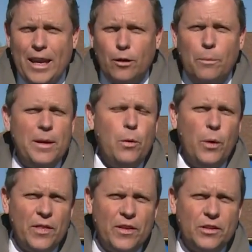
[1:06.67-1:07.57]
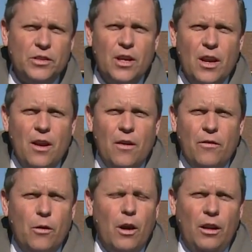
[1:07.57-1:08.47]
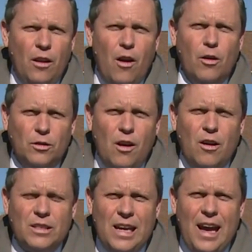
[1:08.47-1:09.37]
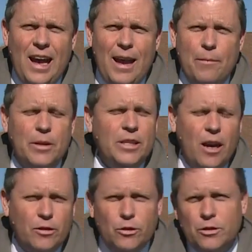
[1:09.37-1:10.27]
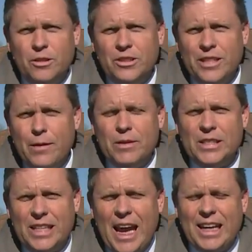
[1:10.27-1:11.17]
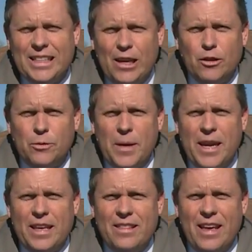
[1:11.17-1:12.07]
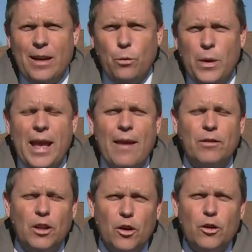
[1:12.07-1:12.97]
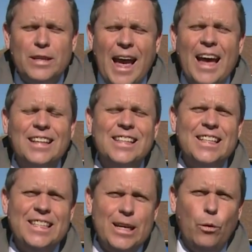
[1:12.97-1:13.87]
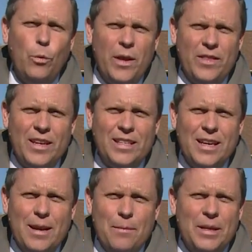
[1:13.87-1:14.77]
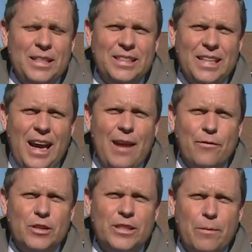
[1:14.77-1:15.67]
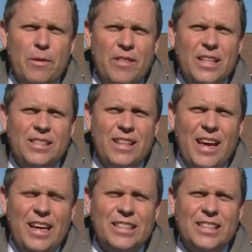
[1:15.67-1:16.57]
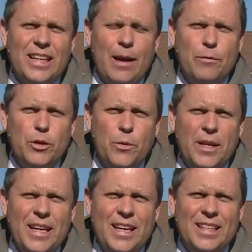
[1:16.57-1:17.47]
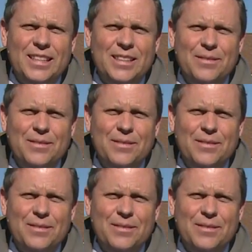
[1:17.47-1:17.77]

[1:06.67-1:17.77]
It'll be with us for a long, long time. Dr. Stephen Stack tells me that we have learned how to deal with it, but it's time for some of these things to come to an end.